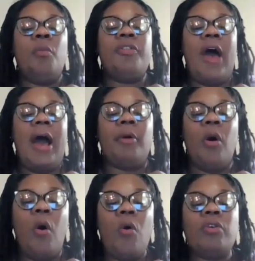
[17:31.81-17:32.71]
with our
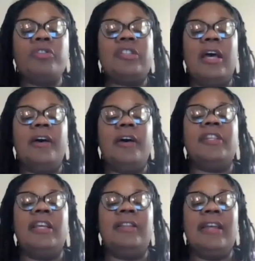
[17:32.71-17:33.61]
whole
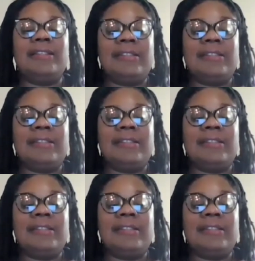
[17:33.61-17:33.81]
selves in that